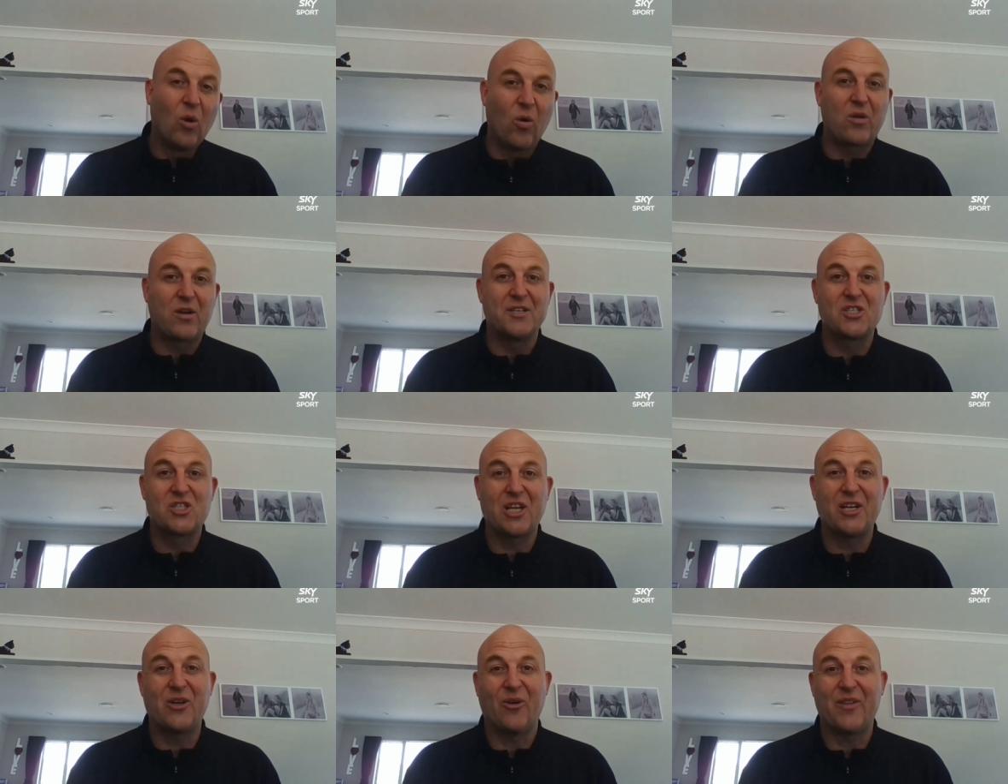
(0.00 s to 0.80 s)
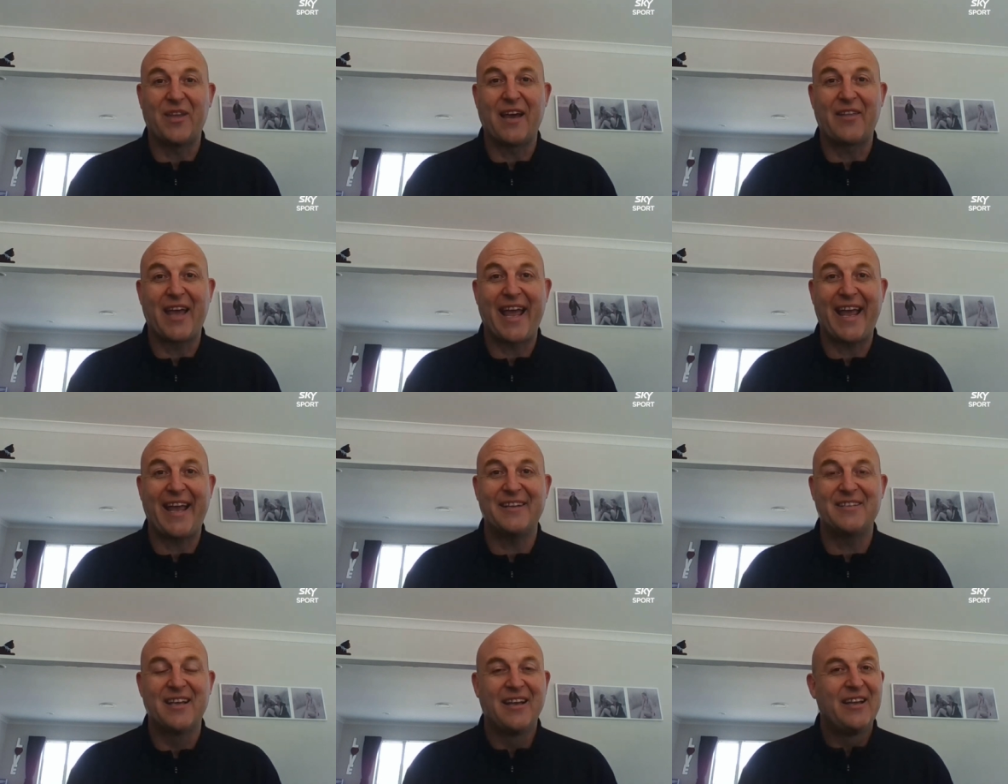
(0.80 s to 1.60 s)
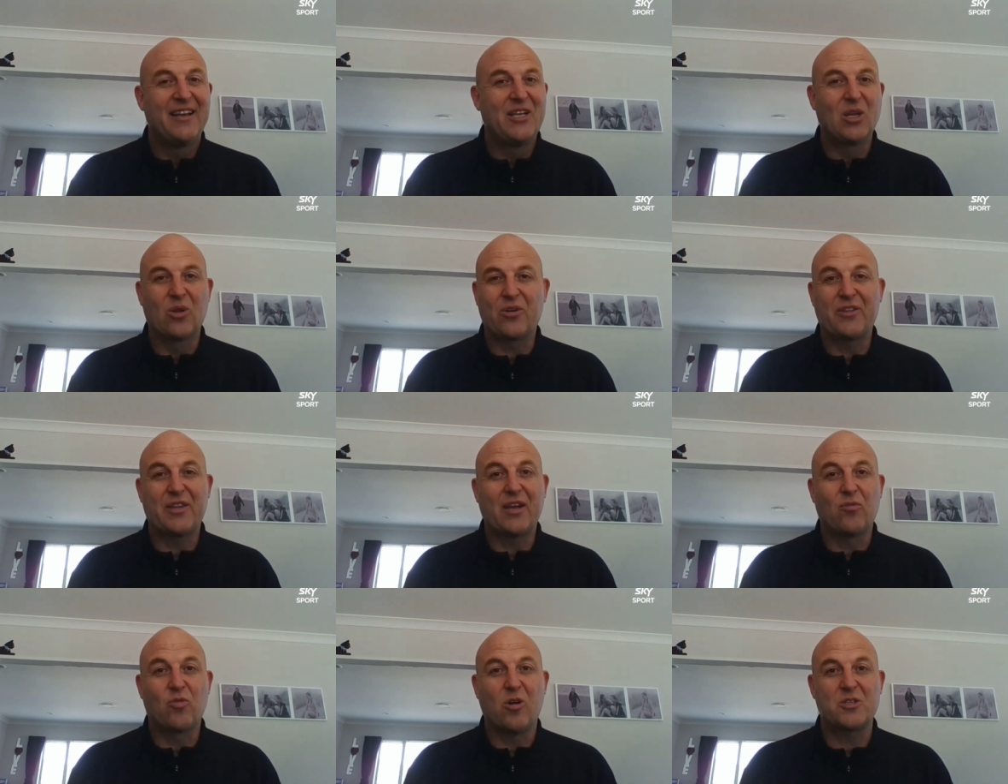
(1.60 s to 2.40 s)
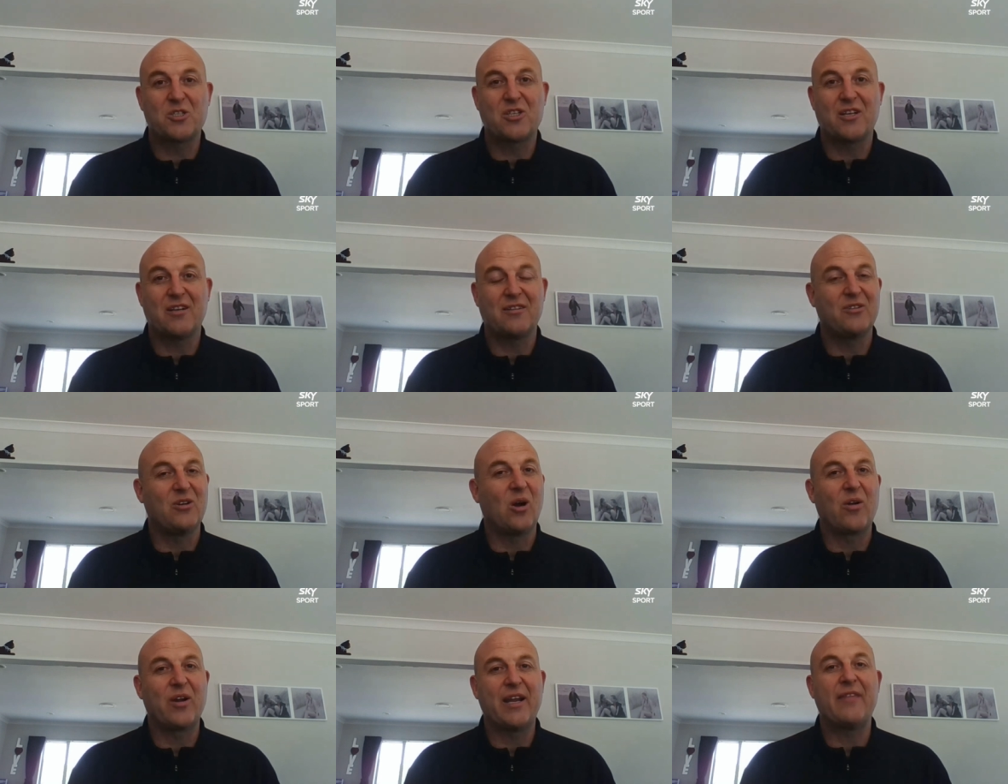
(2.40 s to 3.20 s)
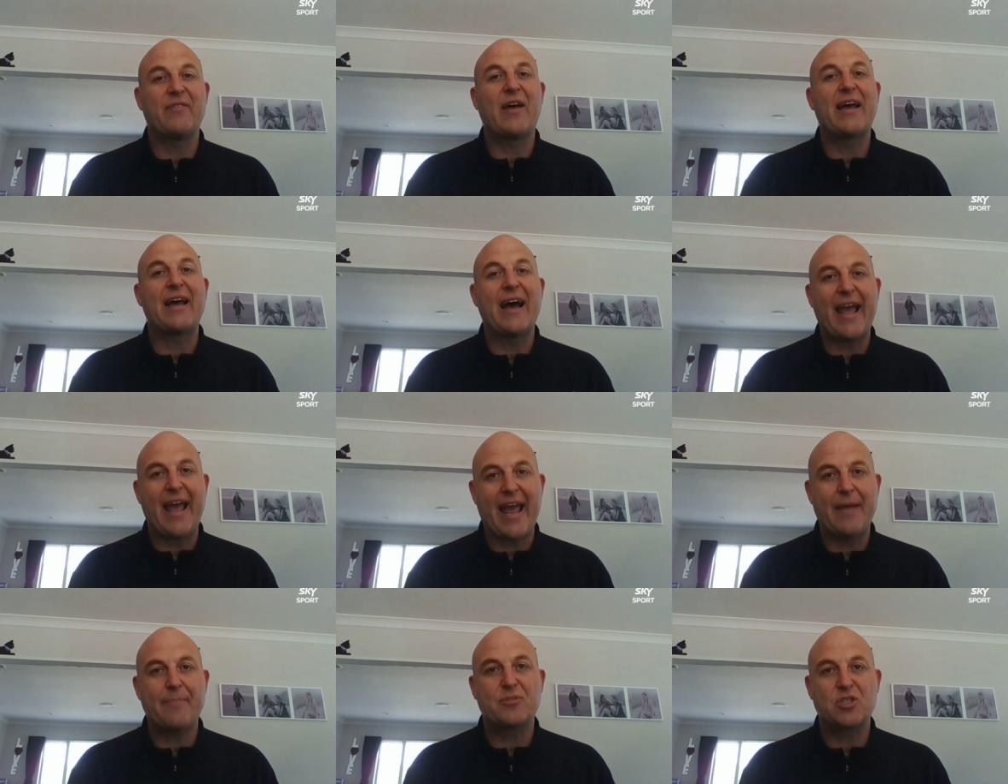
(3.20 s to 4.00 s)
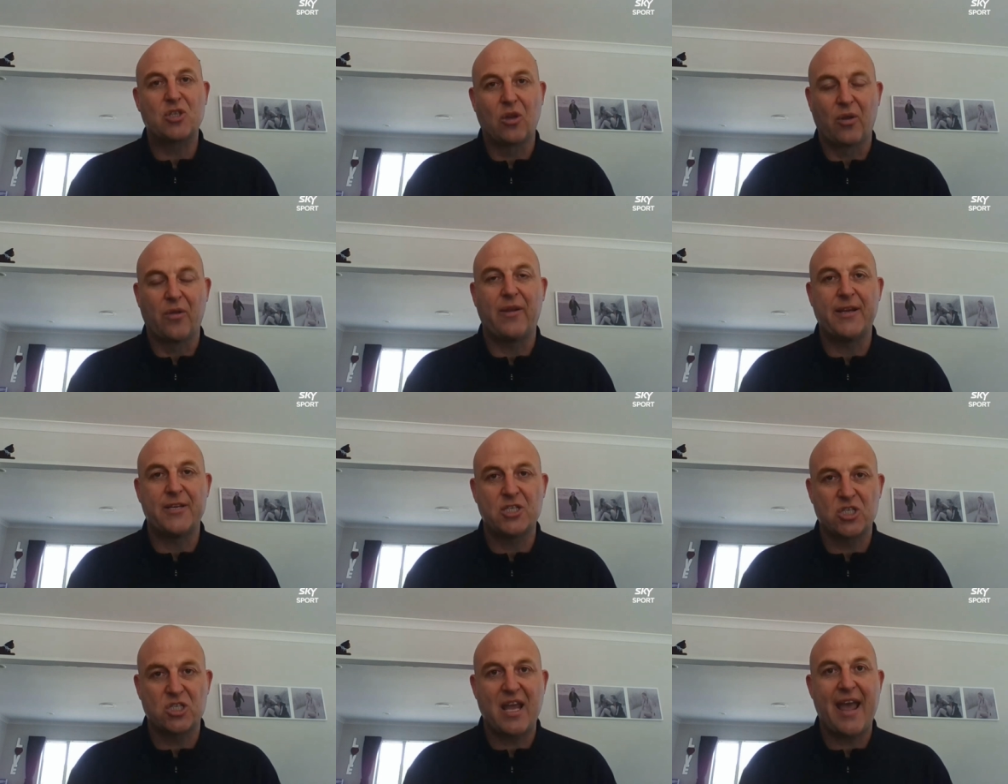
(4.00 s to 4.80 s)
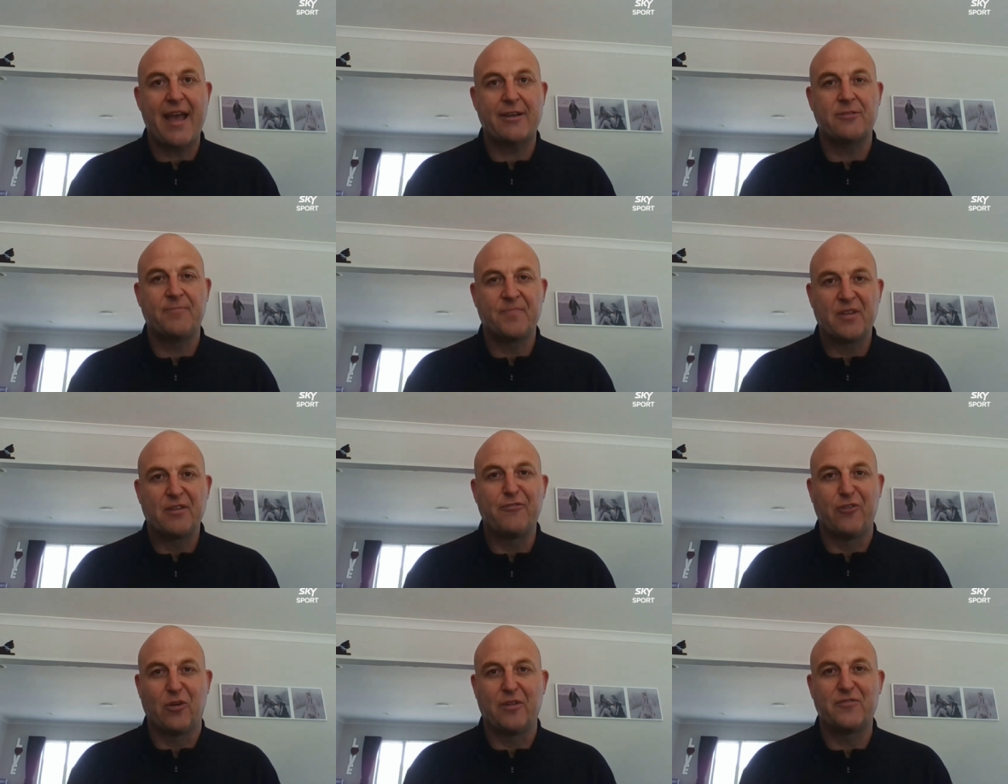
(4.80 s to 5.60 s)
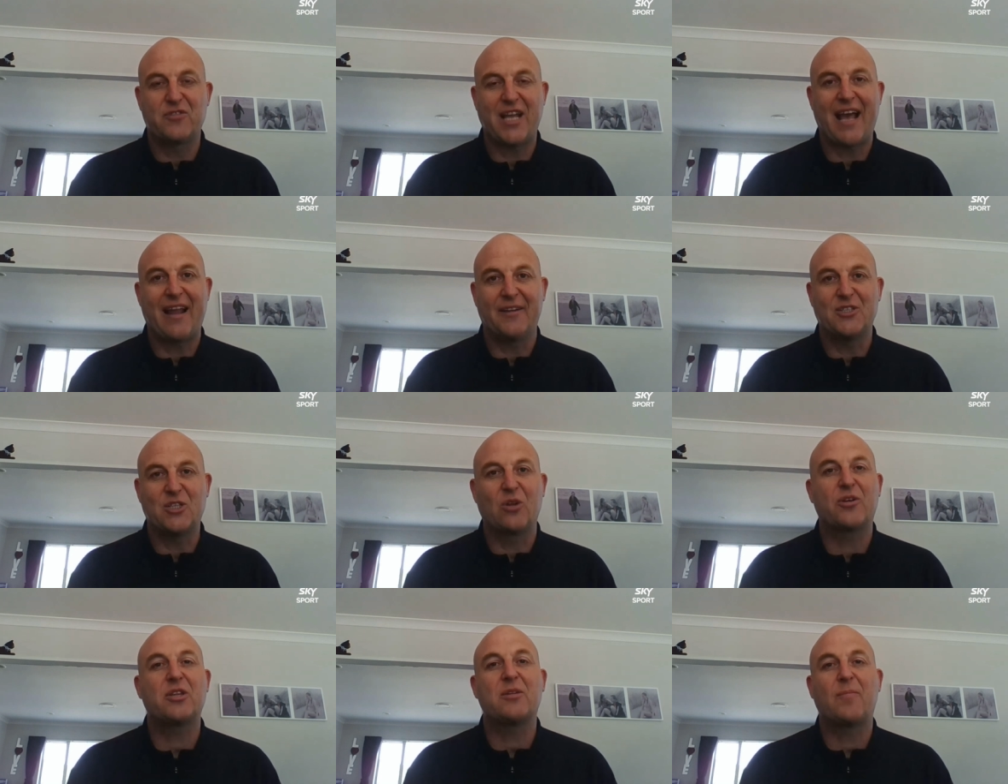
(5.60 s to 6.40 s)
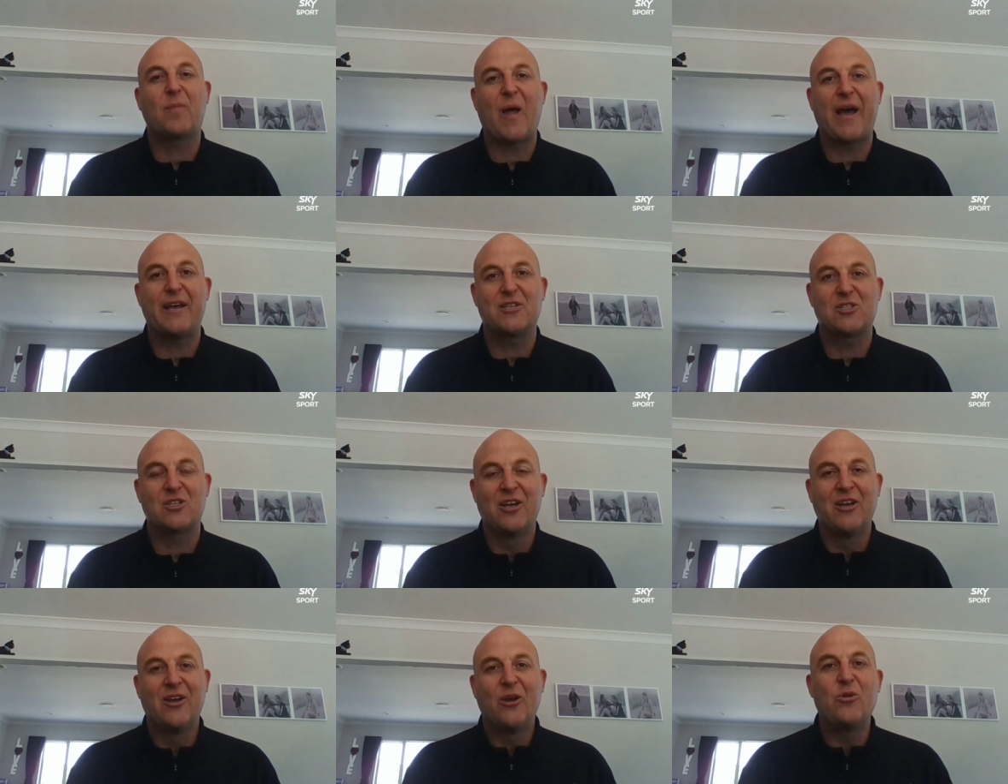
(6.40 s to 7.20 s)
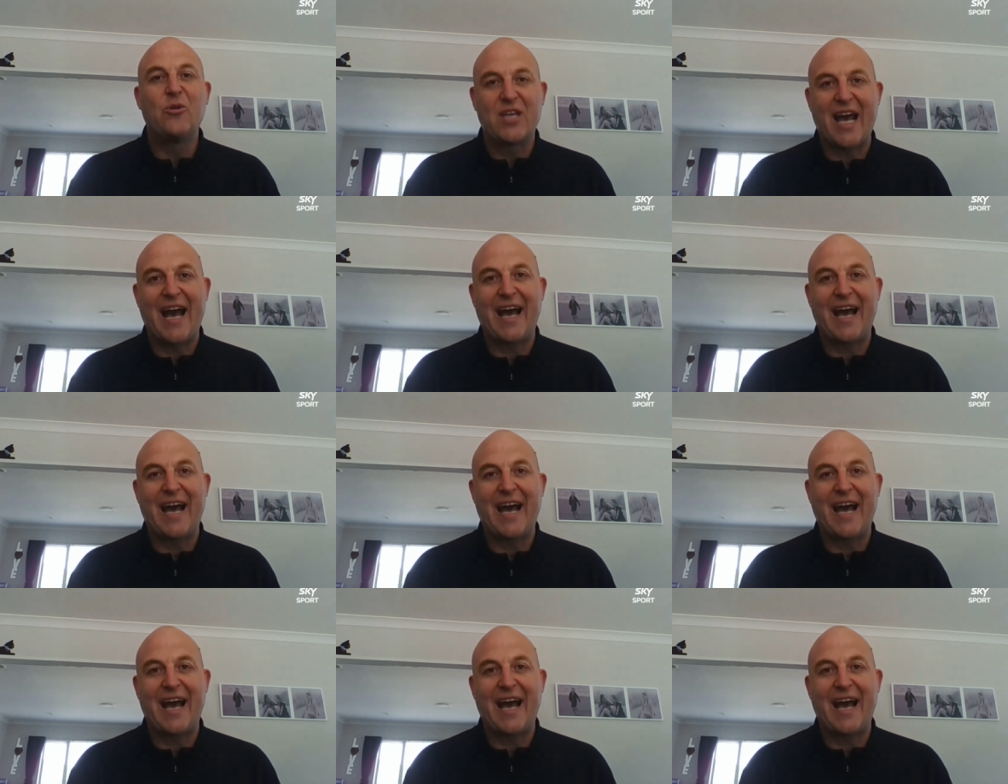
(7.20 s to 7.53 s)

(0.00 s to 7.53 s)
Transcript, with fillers: Auckland City, on the other hand, you look at their roster, Goran, and they are absolutely stacked full of talent. You look at the players who